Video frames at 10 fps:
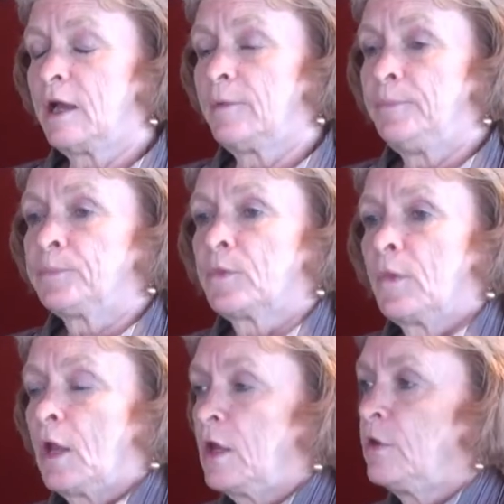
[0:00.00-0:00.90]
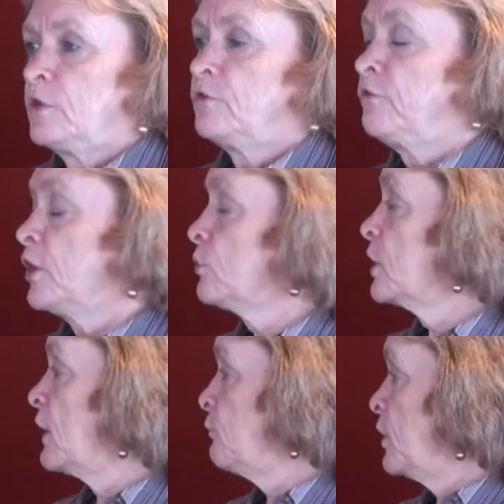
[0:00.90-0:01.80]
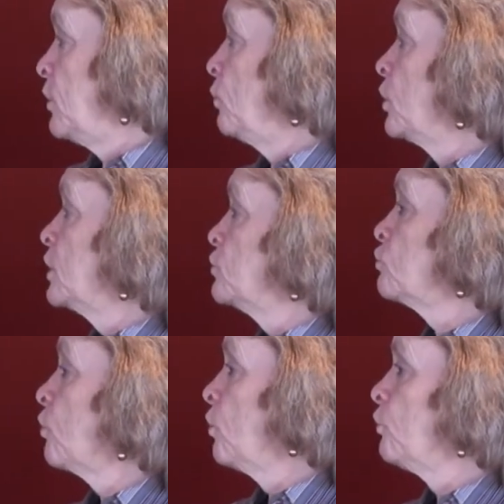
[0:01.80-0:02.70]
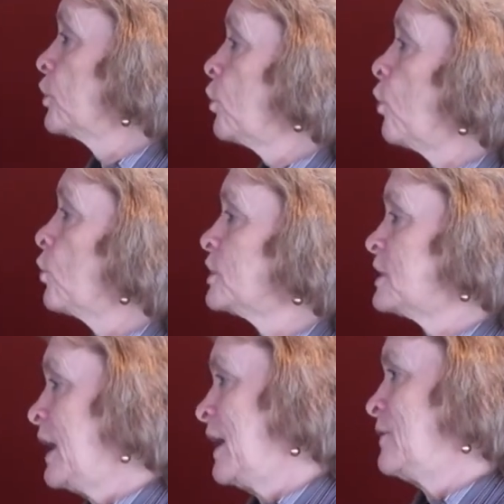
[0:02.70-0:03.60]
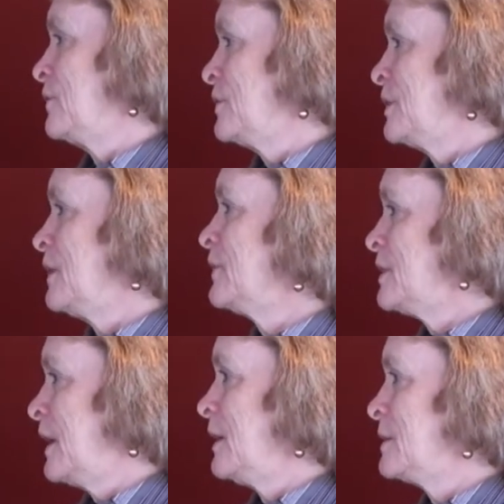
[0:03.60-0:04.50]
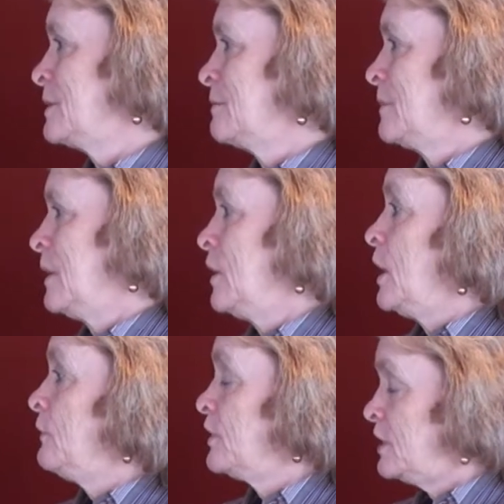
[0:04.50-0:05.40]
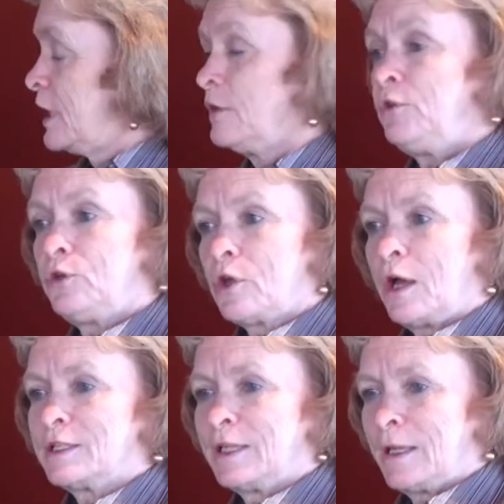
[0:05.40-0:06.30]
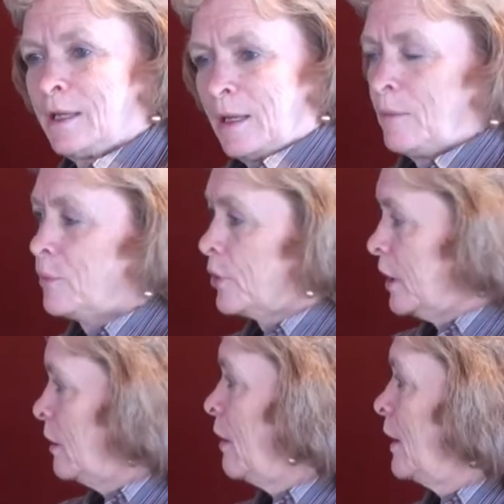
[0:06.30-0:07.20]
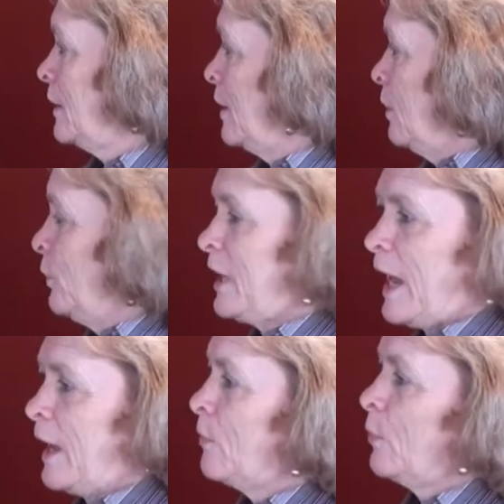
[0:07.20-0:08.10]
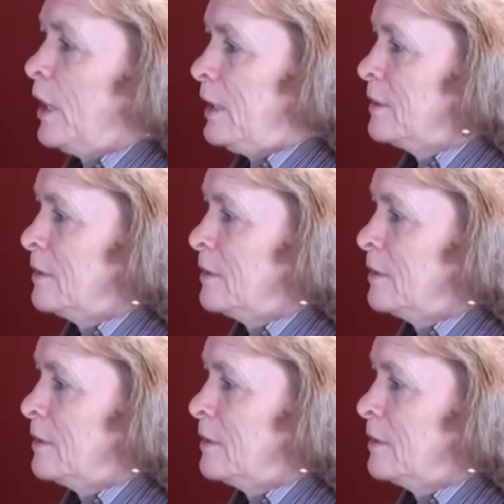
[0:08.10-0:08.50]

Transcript: uh, the federal government will control the core standards the states. And the state of Utah said, bring it on. We can't wait.